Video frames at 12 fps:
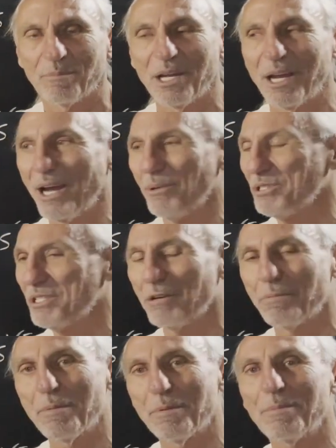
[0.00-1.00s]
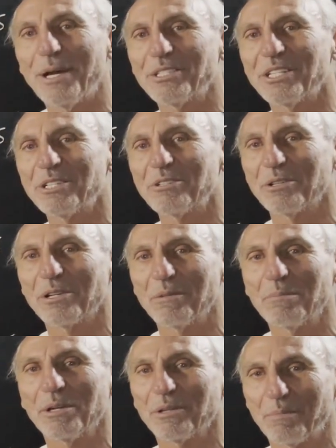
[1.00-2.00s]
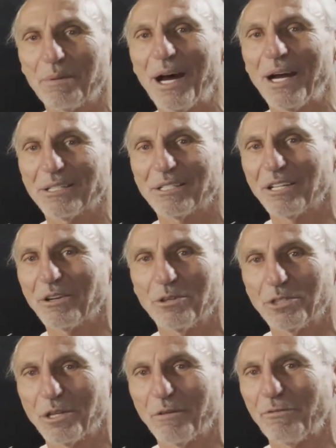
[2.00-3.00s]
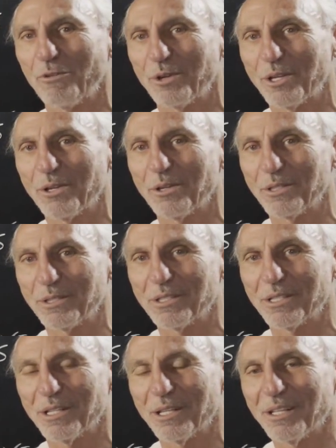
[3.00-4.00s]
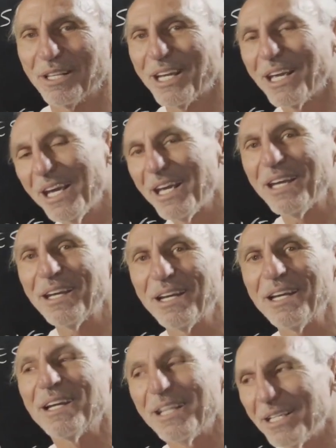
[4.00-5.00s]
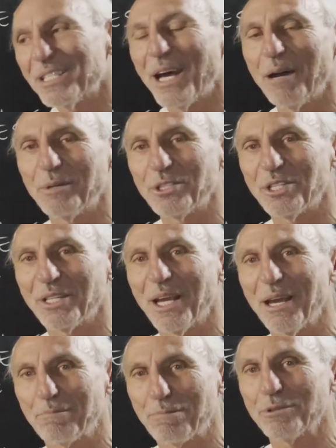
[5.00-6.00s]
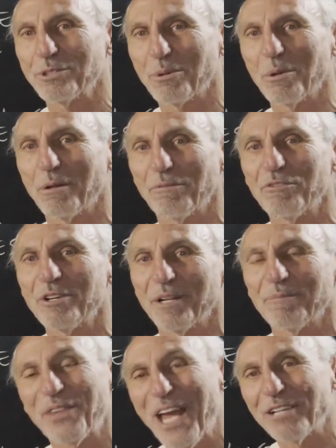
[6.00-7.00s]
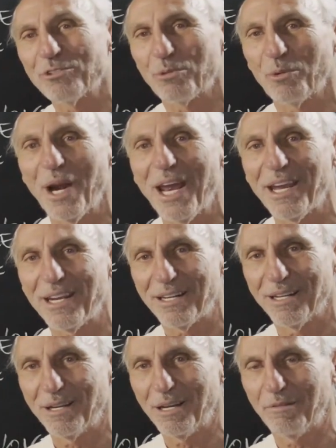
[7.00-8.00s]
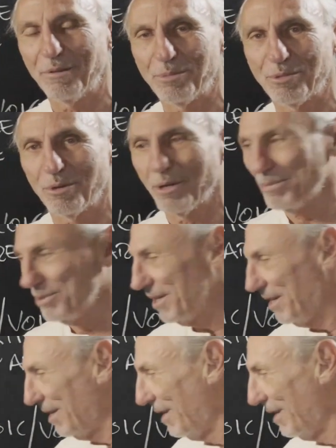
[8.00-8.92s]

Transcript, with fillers: I always tell people my sister can build a box that goes to forty hertz. The key is how much you get per square foot. That's rate of absorption.